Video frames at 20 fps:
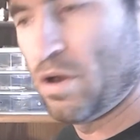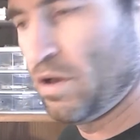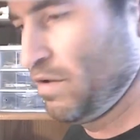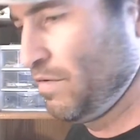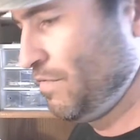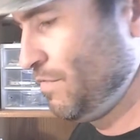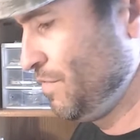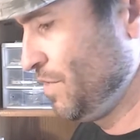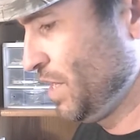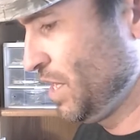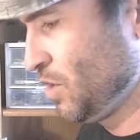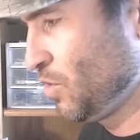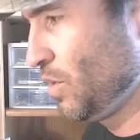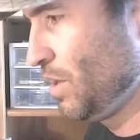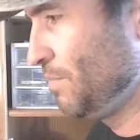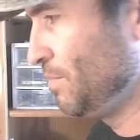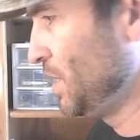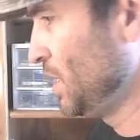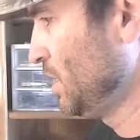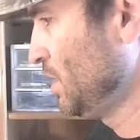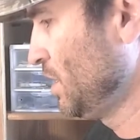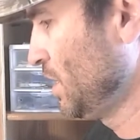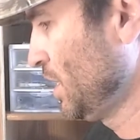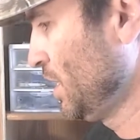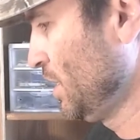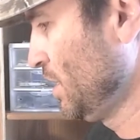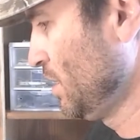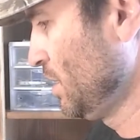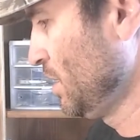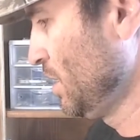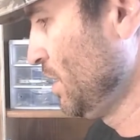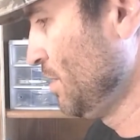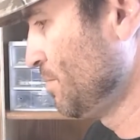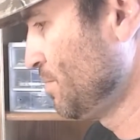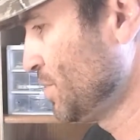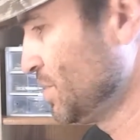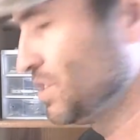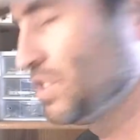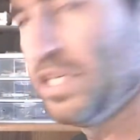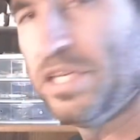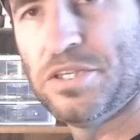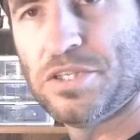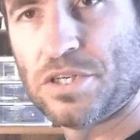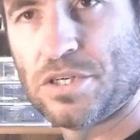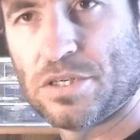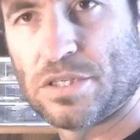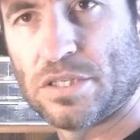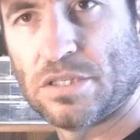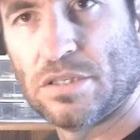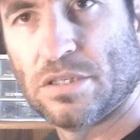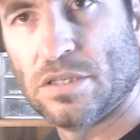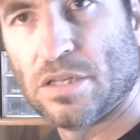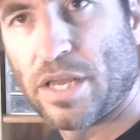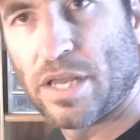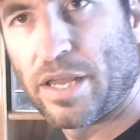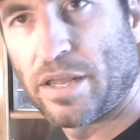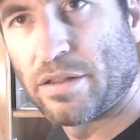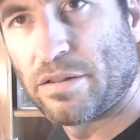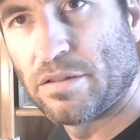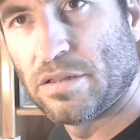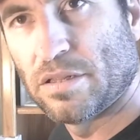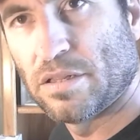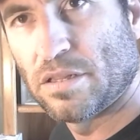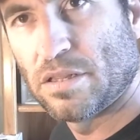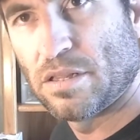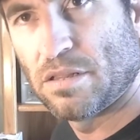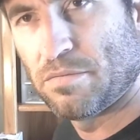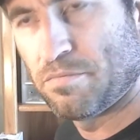of equipment and procedures and